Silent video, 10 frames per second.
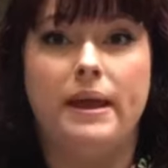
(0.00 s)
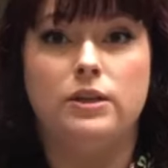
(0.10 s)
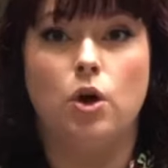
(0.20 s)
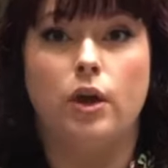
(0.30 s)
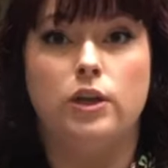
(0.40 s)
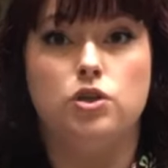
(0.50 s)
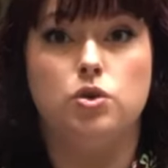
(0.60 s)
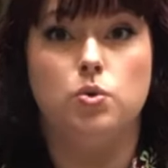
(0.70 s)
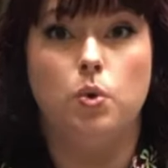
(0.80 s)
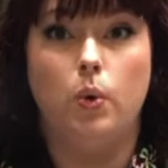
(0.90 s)
it cooking
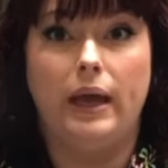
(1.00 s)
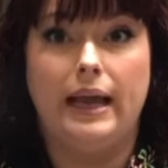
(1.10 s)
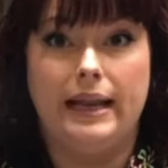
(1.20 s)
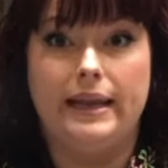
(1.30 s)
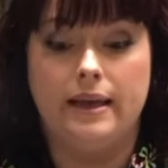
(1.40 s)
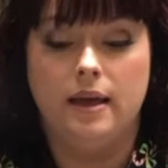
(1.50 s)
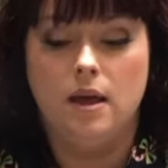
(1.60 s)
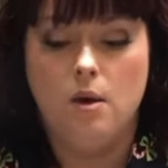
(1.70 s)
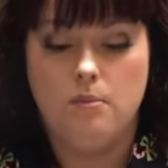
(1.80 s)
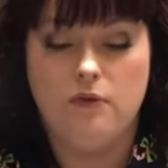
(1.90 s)
too quickly
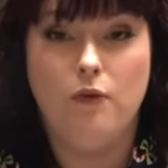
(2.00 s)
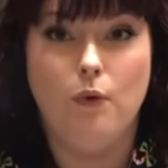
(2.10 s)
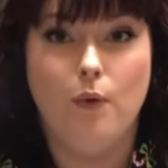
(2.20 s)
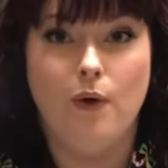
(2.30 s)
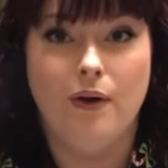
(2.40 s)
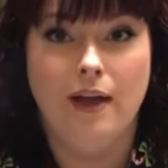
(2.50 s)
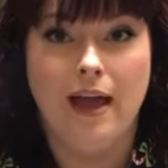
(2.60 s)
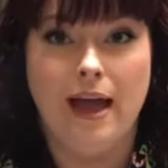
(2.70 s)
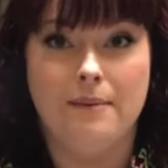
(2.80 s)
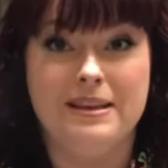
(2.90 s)
before
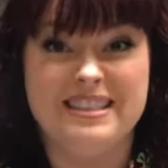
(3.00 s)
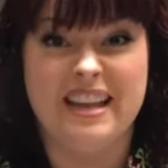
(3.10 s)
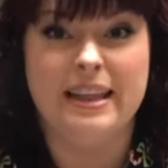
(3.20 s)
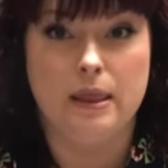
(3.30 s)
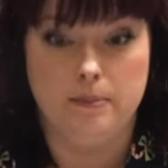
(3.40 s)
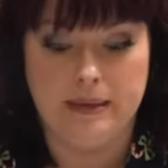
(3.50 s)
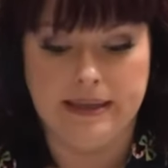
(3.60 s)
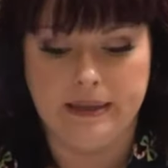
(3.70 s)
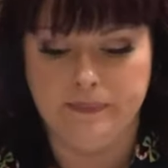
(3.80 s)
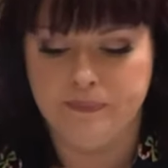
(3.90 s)
it's done in the
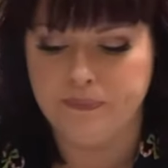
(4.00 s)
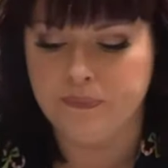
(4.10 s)
middle.